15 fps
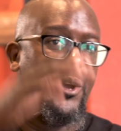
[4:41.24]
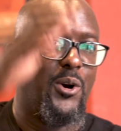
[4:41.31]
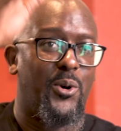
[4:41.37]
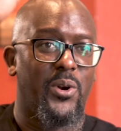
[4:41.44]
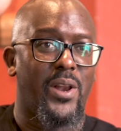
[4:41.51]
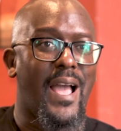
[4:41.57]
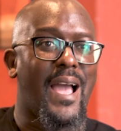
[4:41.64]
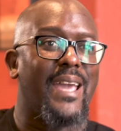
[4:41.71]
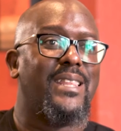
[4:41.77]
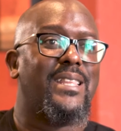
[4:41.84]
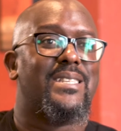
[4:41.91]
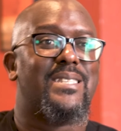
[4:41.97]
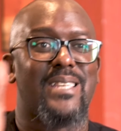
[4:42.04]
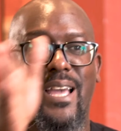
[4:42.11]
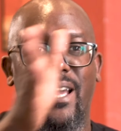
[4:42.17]
on
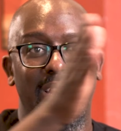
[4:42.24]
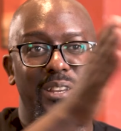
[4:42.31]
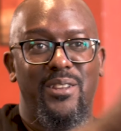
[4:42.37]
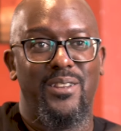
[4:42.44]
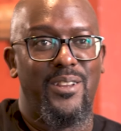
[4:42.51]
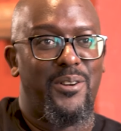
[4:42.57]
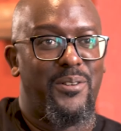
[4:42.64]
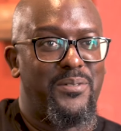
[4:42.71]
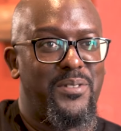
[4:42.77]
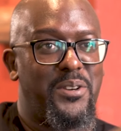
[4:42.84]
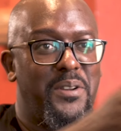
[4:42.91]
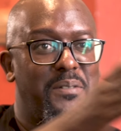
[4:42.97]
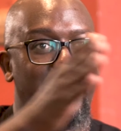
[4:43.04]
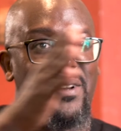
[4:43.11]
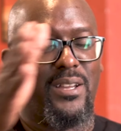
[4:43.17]
either side of the
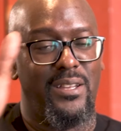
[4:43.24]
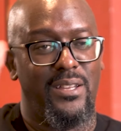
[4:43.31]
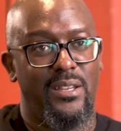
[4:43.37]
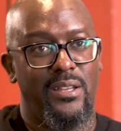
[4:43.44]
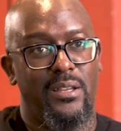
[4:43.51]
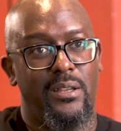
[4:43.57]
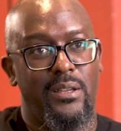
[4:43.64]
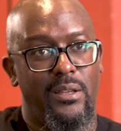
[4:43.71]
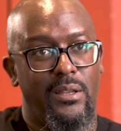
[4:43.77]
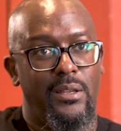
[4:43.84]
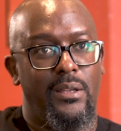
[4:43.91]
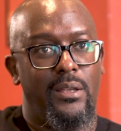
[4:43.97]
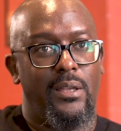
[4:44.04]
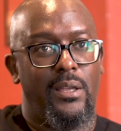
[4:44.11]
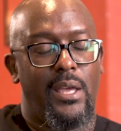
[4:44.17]
river.
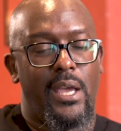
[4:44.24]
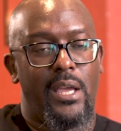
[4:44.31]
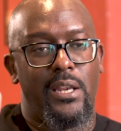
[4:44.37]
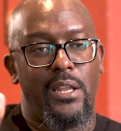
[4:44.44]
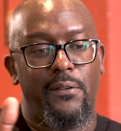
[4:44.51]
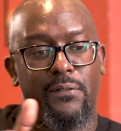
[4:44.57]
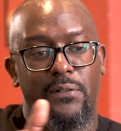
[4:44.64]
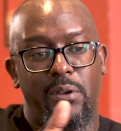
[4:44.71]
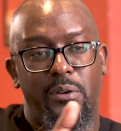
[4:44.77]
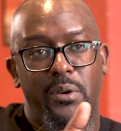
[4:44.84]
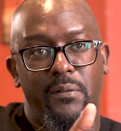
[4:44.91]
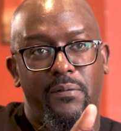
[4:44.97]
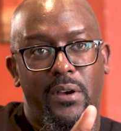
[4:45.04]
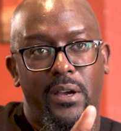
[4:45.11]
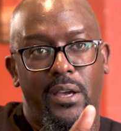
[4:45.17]
And if the
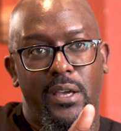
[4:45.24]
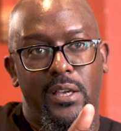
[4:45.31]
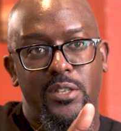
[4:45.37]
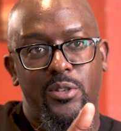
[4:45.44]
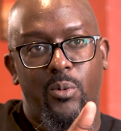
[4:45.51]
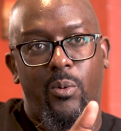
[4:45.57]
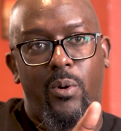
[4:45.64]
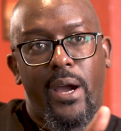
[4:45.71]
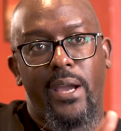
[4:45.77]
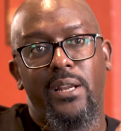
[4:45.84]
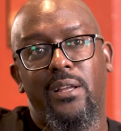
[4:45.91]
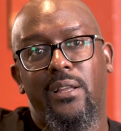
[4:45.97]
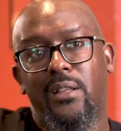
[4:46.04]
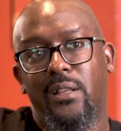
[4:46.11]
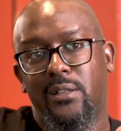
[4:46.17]
river is
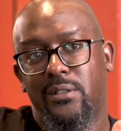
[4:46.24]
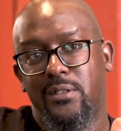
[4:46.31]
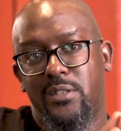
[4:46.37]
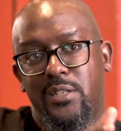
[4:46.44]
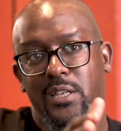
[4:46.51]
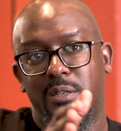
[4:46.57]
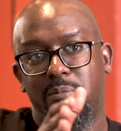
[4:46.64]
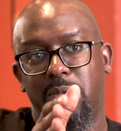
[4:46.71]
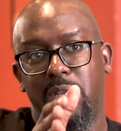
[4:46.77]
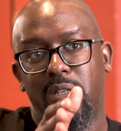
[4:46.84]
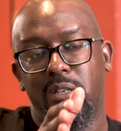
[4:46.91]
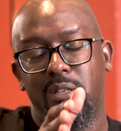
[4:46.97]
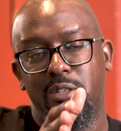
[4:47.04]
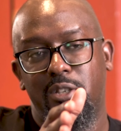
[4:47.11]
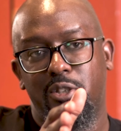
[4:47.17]
wider than 6
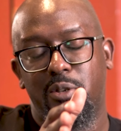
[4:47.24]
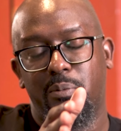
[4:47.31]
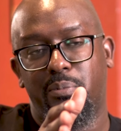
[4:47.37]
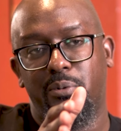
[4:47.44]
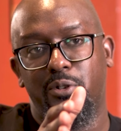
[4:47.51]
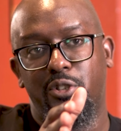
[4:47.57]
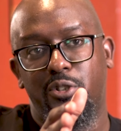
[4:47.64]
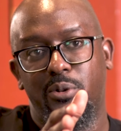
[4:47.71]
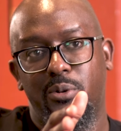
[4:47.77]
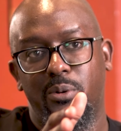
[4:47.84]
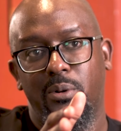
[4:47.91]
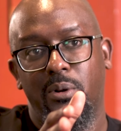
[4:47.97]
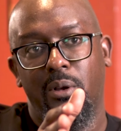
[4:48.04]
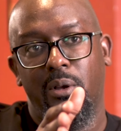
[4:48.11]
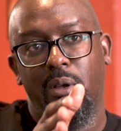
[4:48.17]
meters, you're supposed
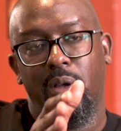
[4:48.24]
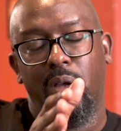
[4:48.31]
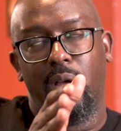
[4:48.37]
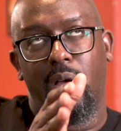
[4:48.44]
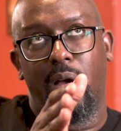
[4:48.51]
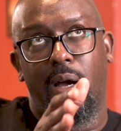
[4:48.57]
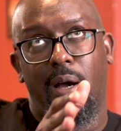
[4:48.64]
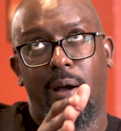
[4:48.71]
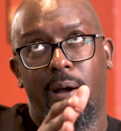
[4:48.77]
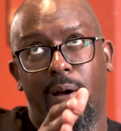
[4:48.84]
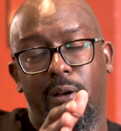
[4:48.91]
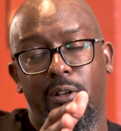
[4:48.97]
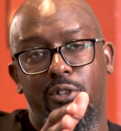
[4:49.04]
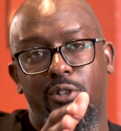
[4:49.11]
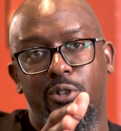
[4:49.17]
to
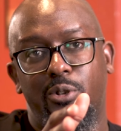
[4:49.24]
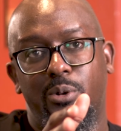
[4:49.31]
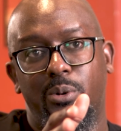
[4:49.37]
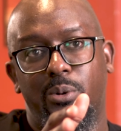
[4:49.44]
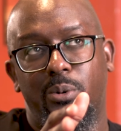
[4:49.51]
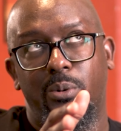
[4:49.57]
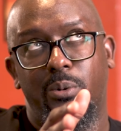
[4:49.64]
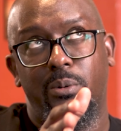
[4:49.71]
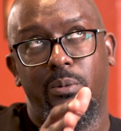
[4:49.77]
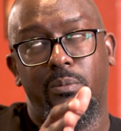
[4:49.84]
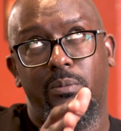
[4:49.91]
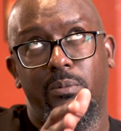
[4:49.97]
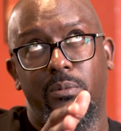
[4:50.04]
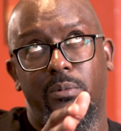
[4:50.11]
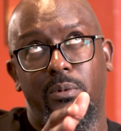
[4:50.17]
do
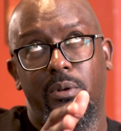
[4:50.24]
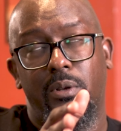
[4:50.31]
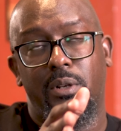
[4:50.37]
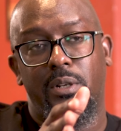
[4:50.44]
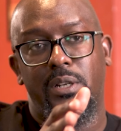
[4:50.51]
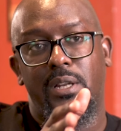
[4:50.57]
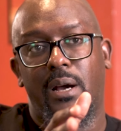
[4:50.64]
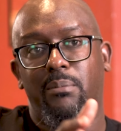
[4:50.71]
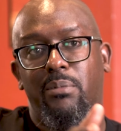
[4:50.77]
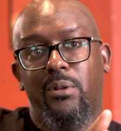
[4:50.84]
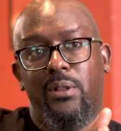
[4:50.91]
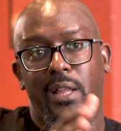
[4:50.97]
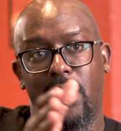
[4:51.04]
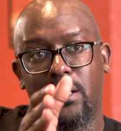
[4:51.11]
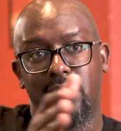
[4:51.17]

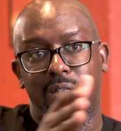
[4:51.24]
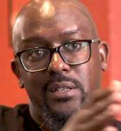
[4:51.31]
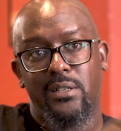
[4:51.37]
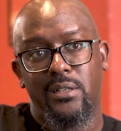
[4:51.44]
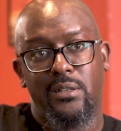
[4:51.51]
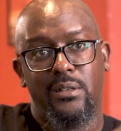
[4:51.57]
double that,